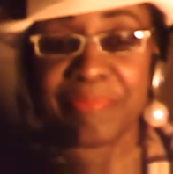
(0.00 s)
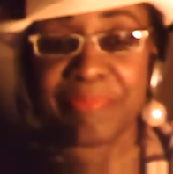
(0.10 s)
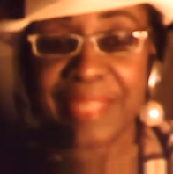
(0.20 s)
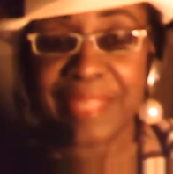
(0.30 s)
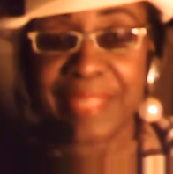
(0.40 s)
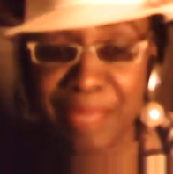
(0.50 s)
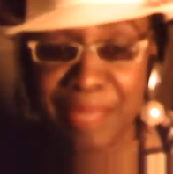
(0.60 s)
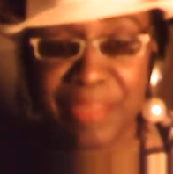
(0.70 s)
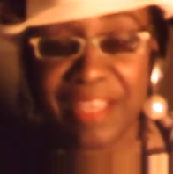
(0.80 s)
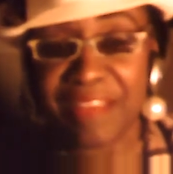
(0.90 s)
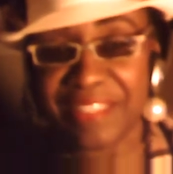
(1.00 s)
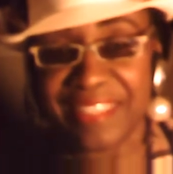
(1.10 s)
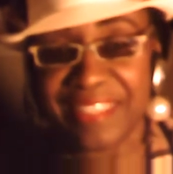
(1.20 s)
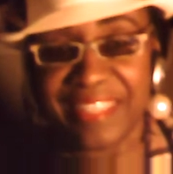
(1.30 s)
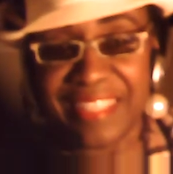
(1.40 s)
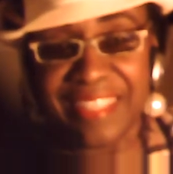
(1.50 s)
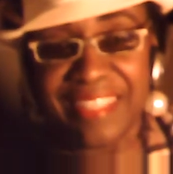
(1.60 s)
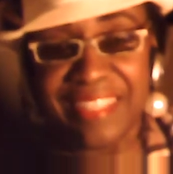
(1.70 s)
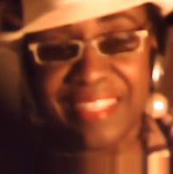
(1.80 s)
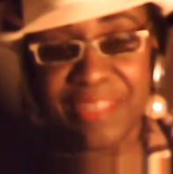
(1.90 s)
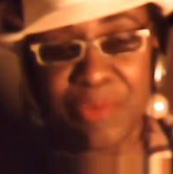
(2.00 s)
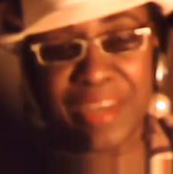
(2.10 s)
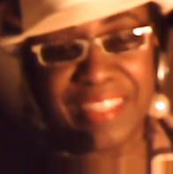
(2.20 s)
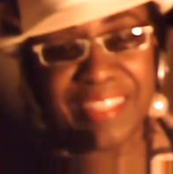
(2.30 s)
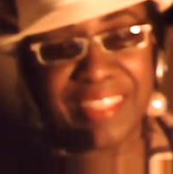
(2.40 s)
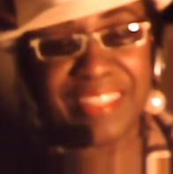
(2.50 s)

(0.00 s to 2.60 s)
and the same thing I've said, why didn't the